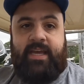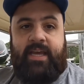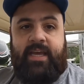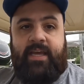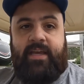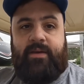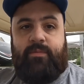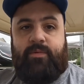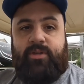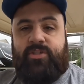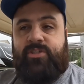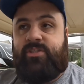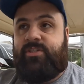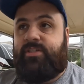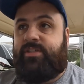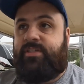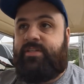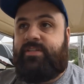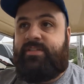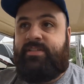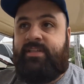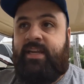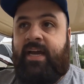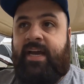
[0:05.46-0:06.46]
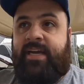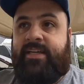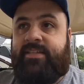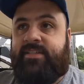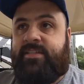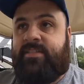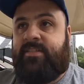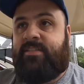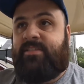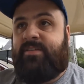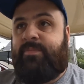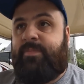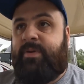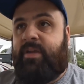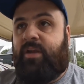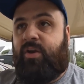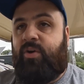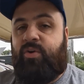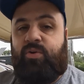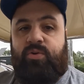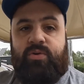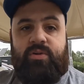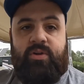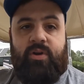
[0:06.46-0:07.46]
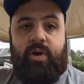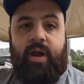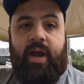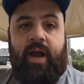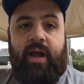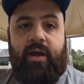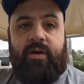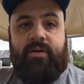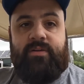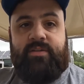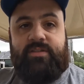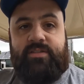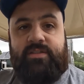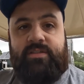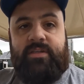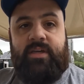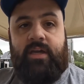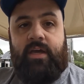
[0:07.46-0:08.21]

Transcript: day, which is nice because it's a bit cooler out.